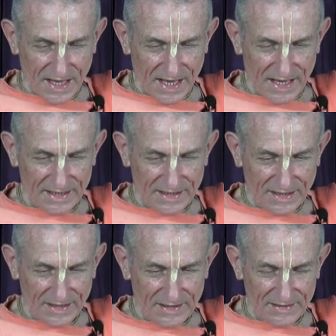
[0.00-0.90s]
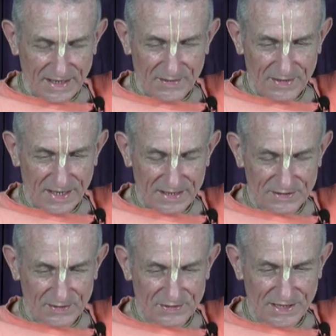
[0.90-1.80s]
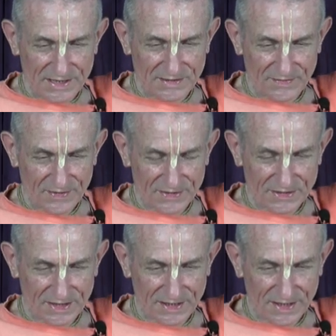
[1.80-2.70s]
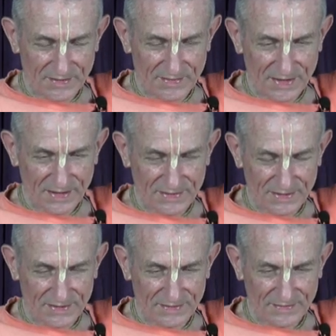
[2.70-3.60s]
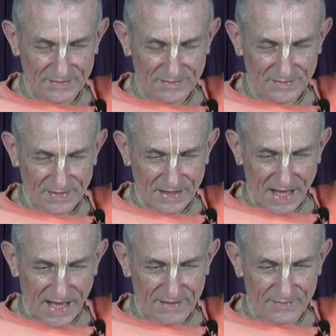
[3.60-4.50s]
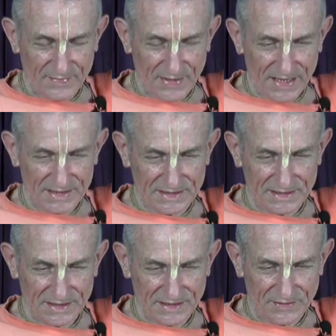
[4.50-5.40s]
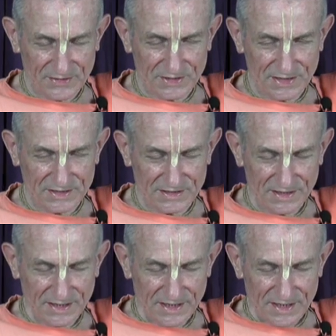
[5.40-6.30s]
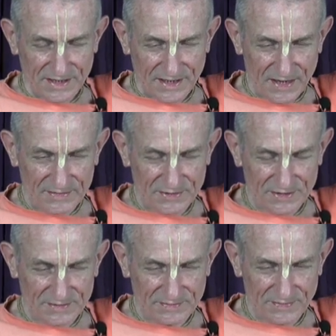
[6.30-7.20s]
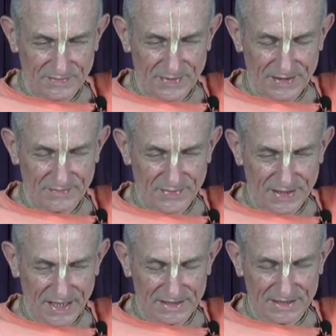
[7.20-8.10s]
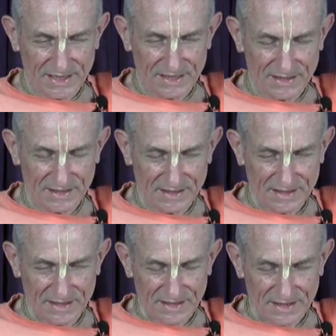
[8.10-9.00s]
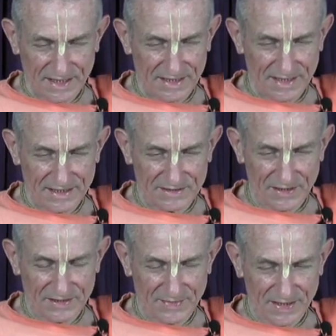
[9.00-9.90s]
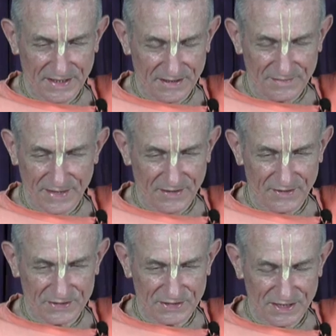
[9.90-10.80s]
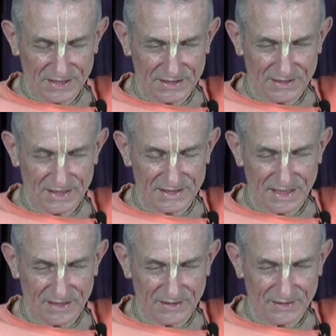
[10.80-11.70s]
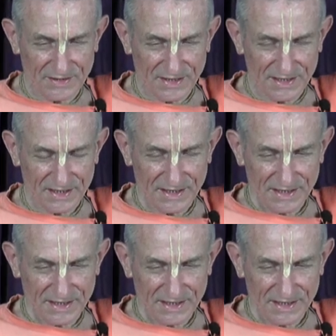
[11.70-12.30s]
And they would get association of Krishna. They would be able to. And plus, Kamsa has been predestined that he's going to be killed by Krishna, so that's another good thing.